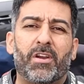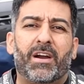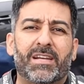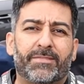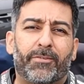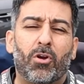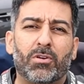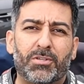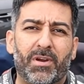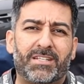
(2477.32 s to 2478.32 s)
Sorry guys, I
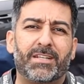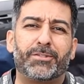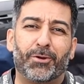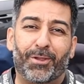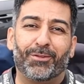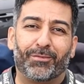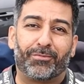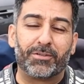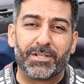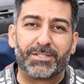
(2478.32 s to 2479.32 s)
forgot to actually show you the
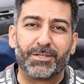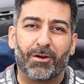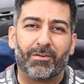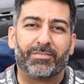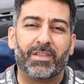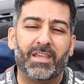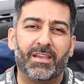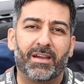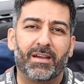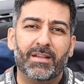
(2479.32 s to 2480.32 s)
footage of
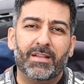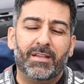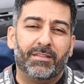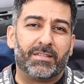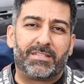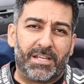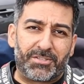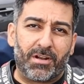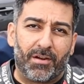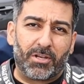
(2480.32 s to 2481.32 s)
the
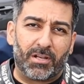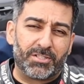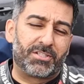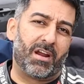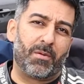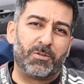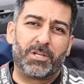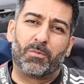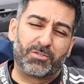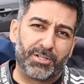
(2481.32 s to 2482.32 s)
session after lunchtime,
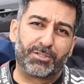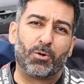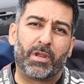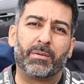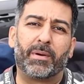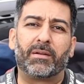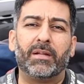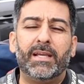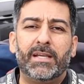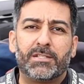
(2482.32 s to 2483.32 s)
which I was just talking about.